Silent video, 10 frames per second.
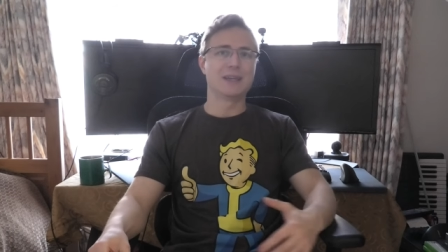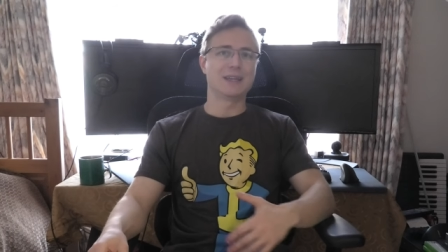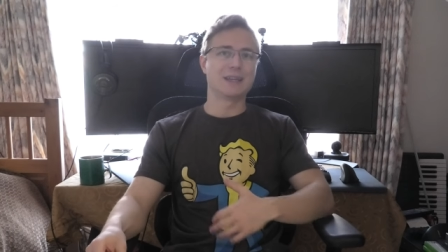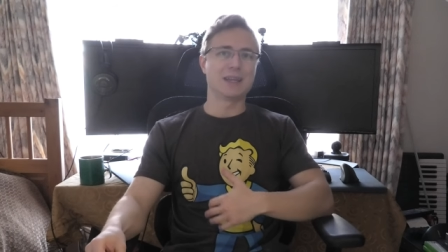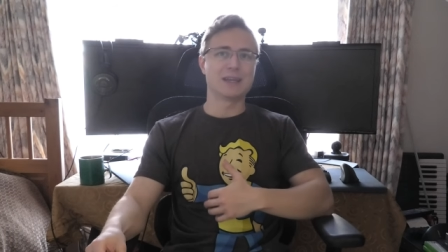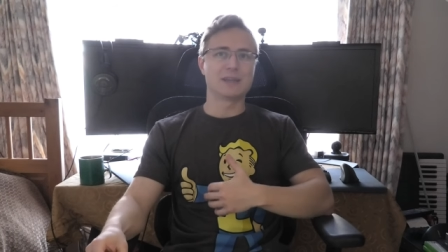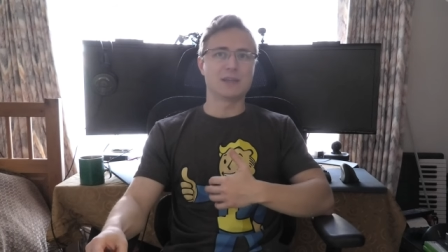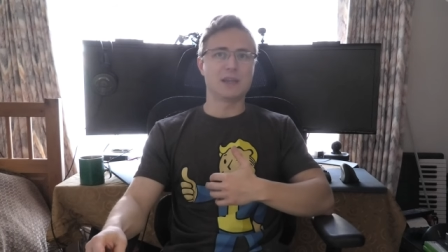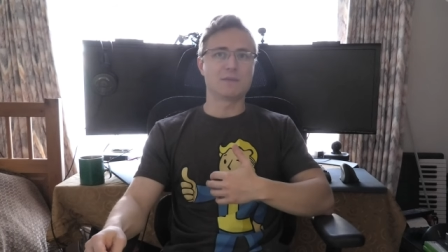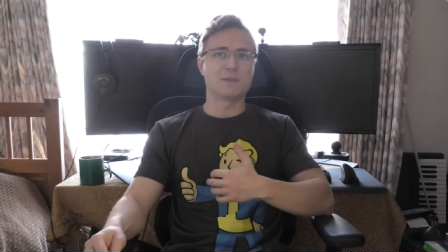And again,
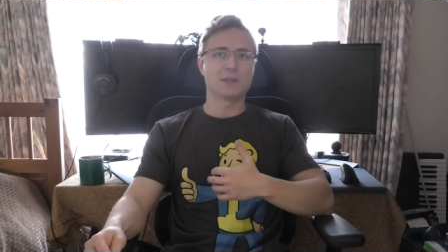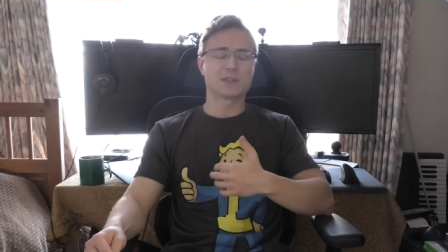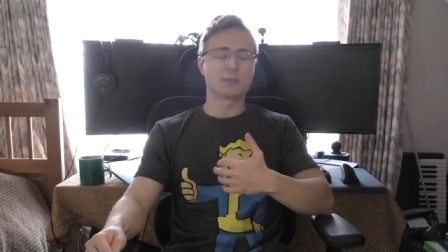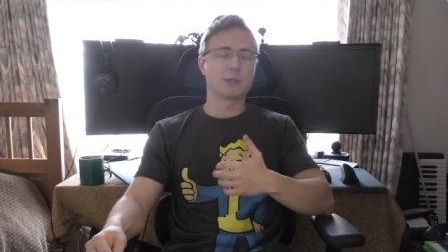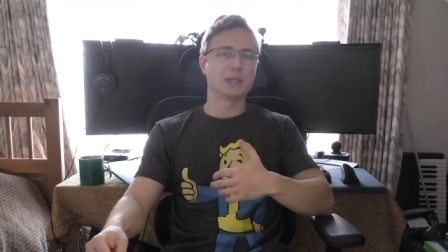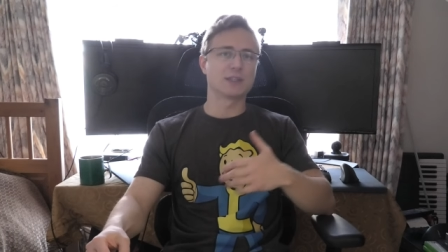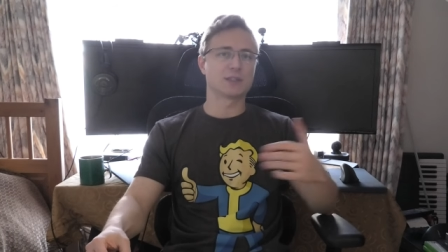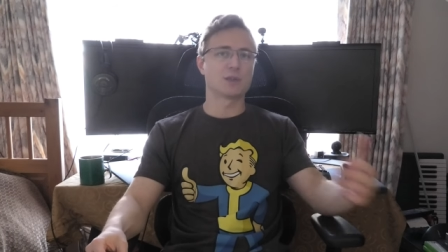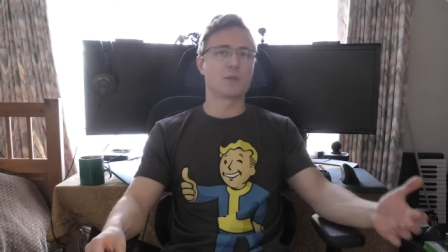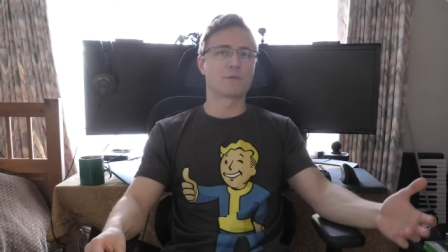if that's something
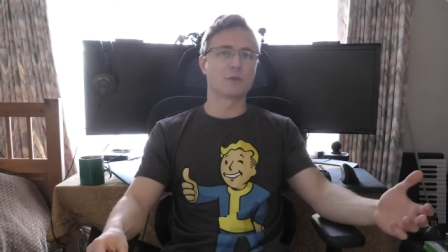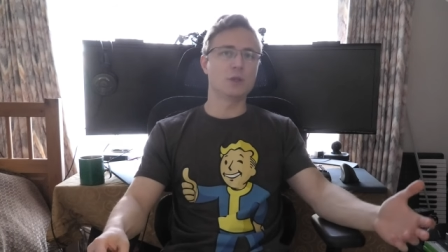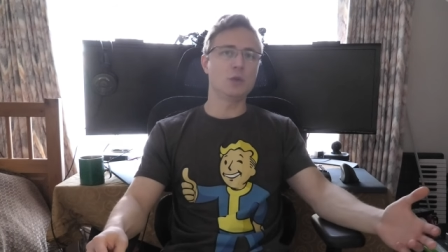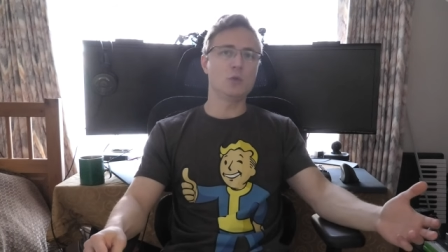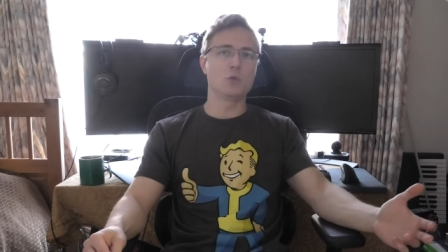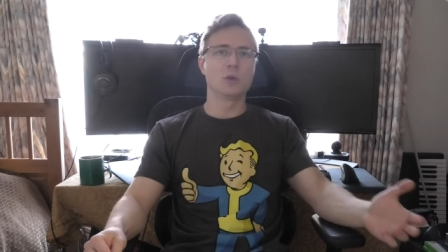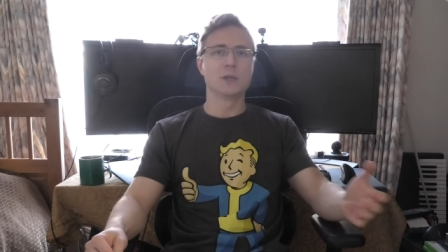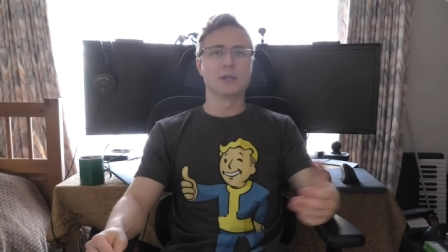that's not for you,